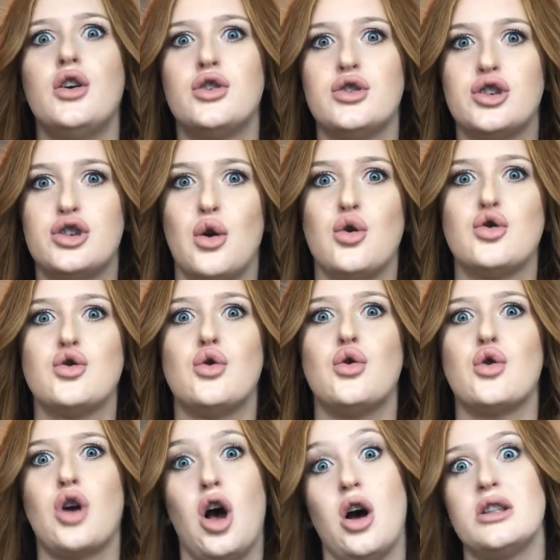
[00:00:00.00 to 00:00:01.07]
social
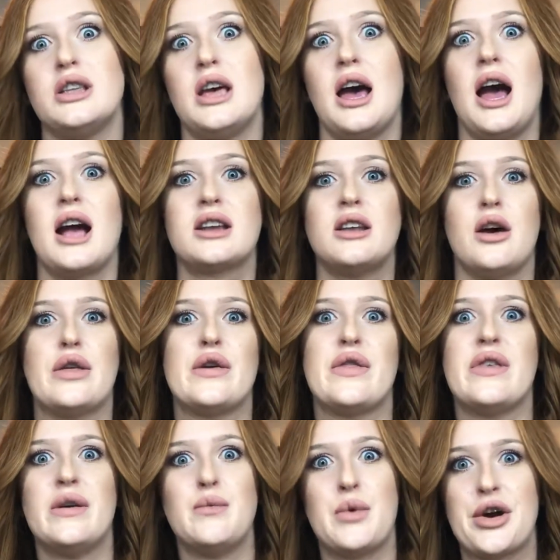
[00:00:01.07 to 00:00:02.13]
contact other
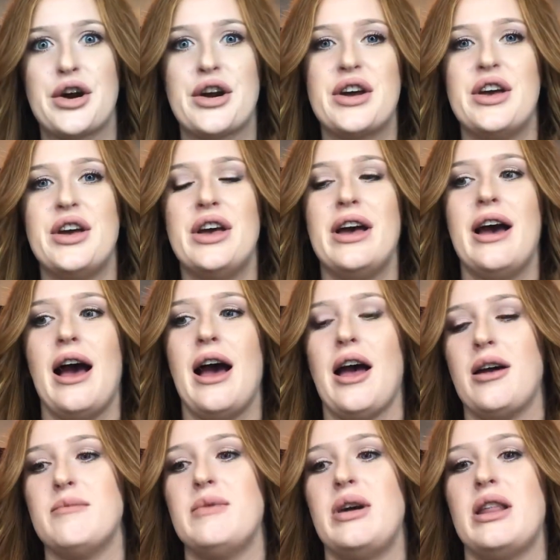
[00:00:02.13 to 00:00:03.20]
than work,
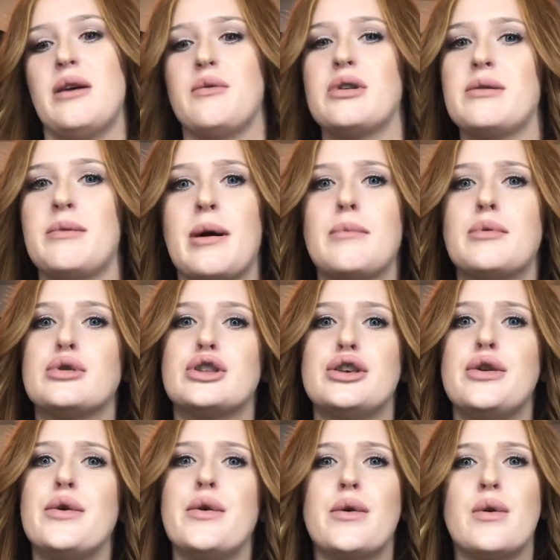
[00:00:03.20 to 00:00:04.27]
and I want to be able
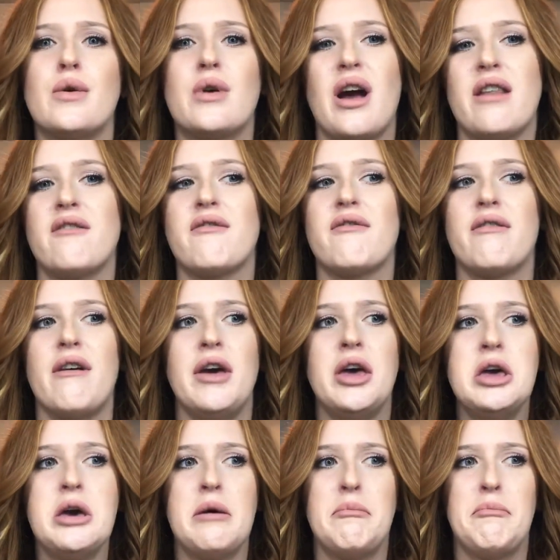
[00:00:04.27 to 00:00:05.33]
to kind of
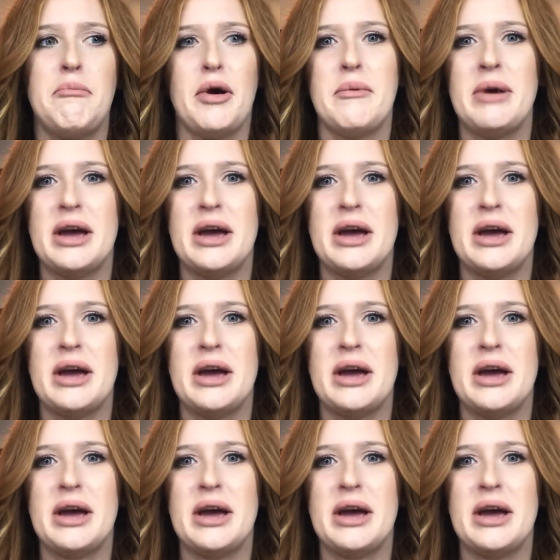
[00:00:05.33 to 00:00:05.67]
put